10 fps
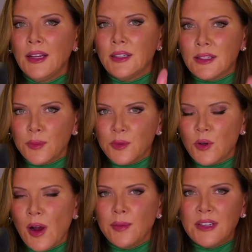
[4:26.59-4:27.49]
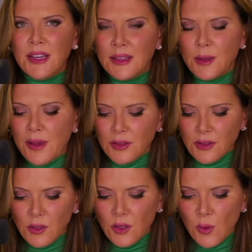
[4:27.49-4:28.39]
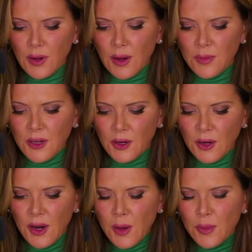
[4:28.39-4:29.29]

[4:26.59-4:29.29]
to subscribe, to hit the bell so you know when I'm here.